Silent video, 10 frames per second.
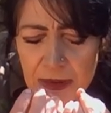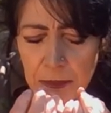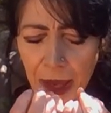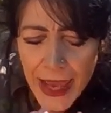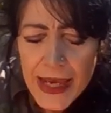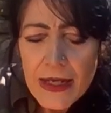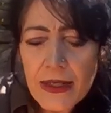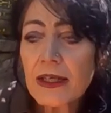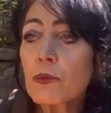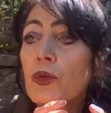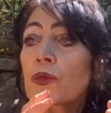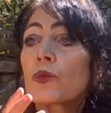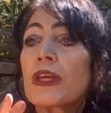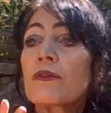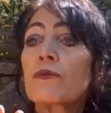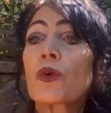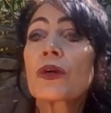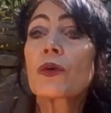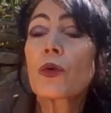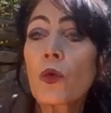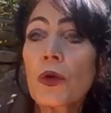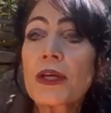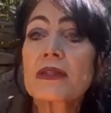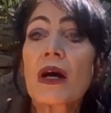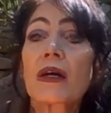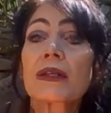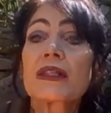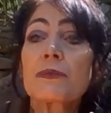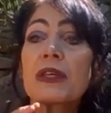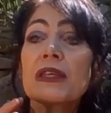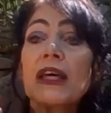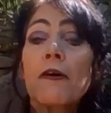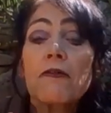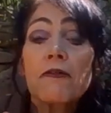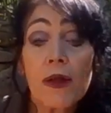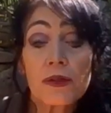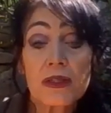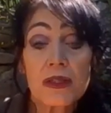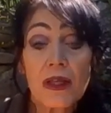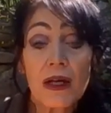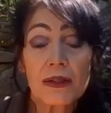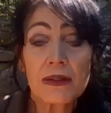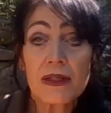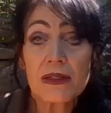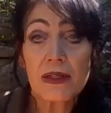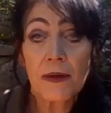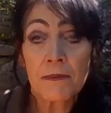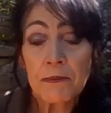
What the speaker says: pain, I wouldn't even want to call it darkness because I felt darkness,